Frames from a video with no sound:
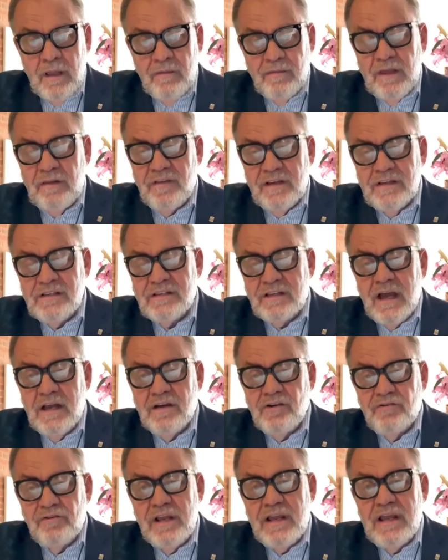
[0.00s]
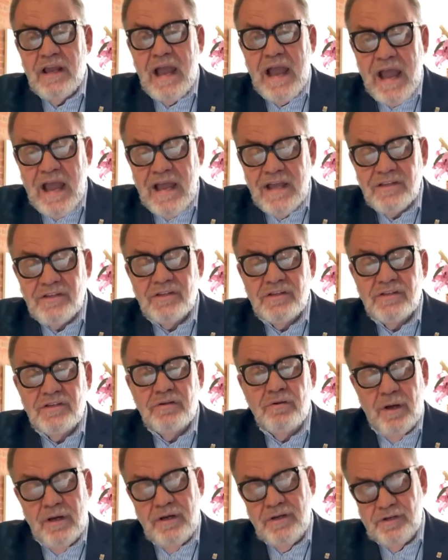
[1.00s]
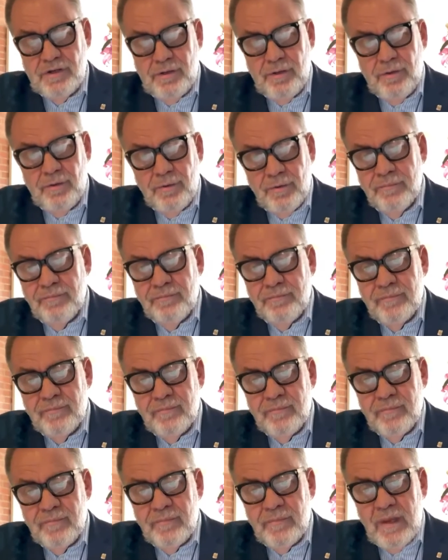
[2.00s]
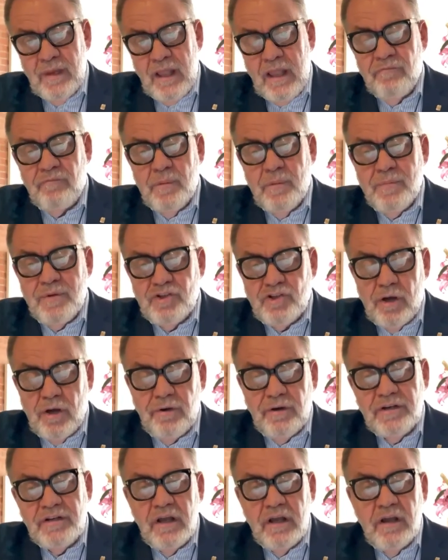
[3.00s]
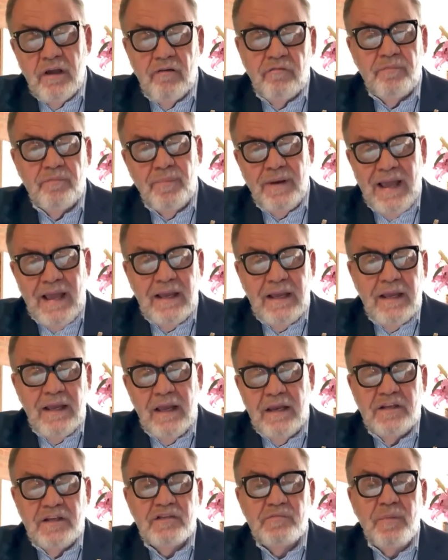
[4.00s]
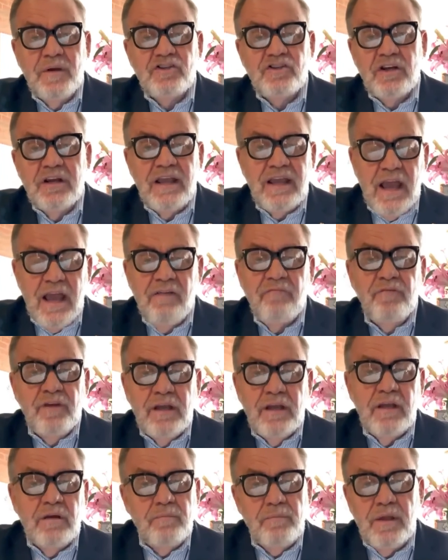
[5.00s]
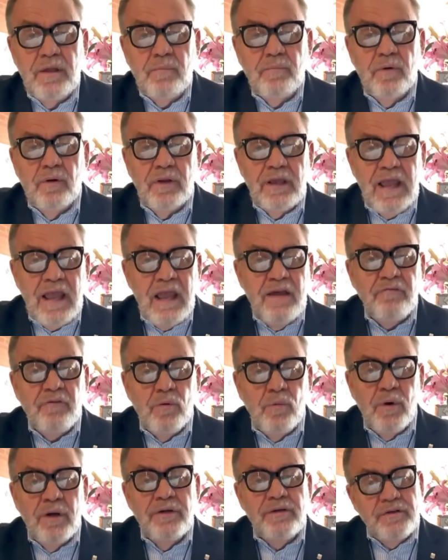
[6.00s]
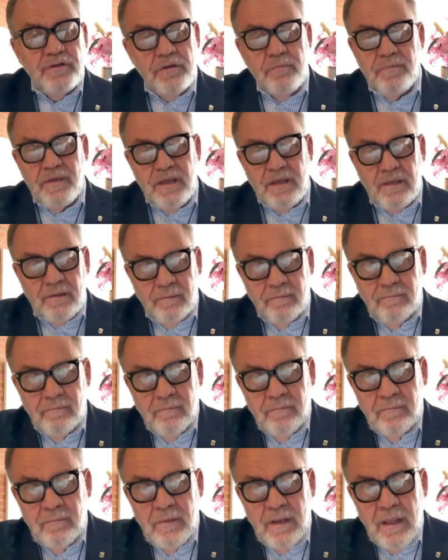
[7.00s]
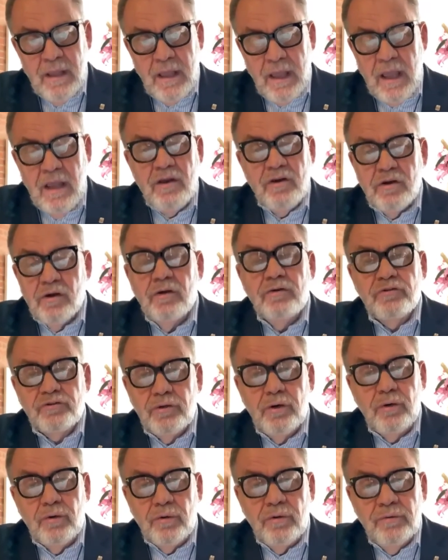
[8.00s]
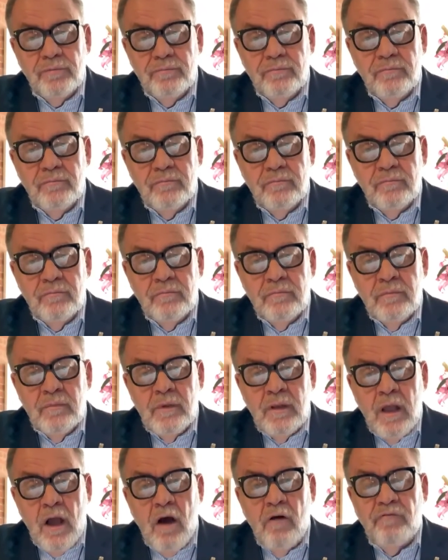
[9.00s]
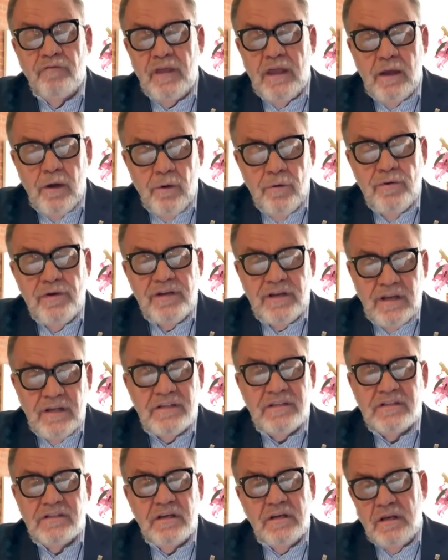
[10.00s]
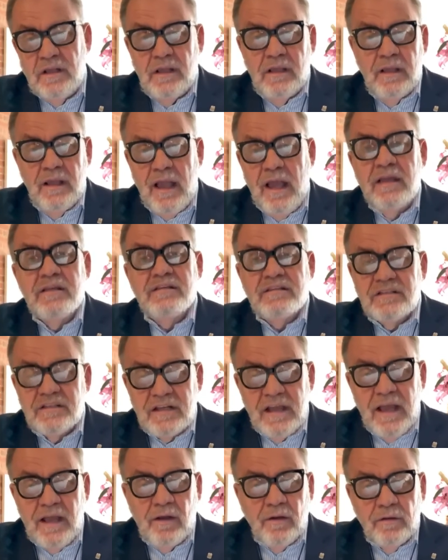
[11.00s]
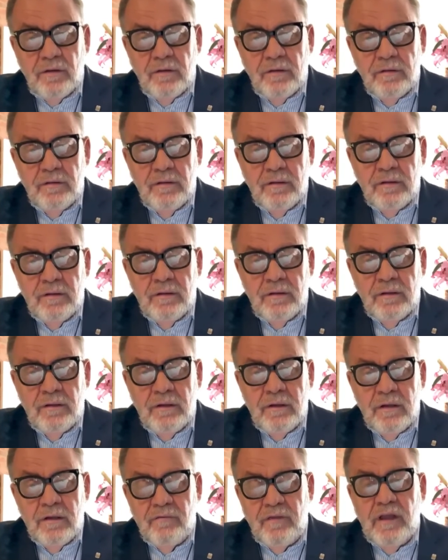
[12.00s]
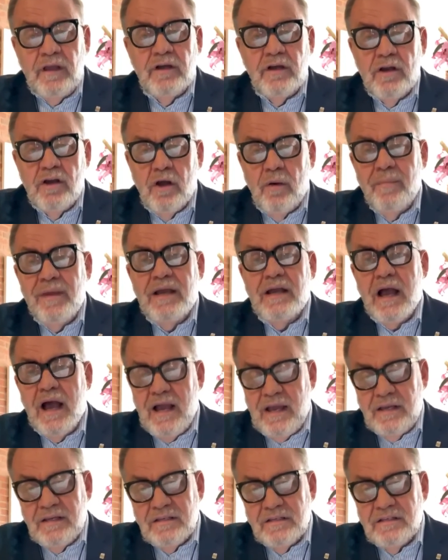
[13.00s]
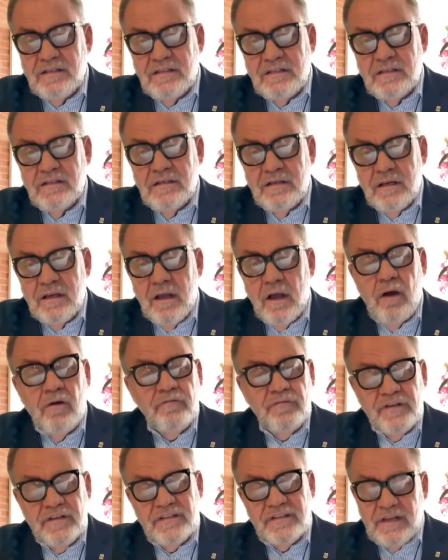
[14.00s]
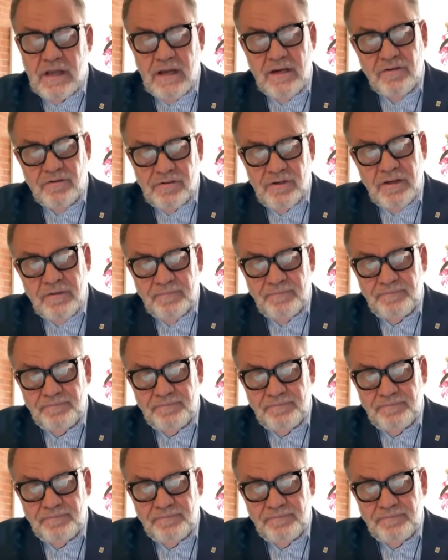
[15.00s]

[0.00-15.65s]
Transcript: that this country has to undergo if the majority of Black and especially African people ever want to be in control of their own destiny and scale the economic heights of this country.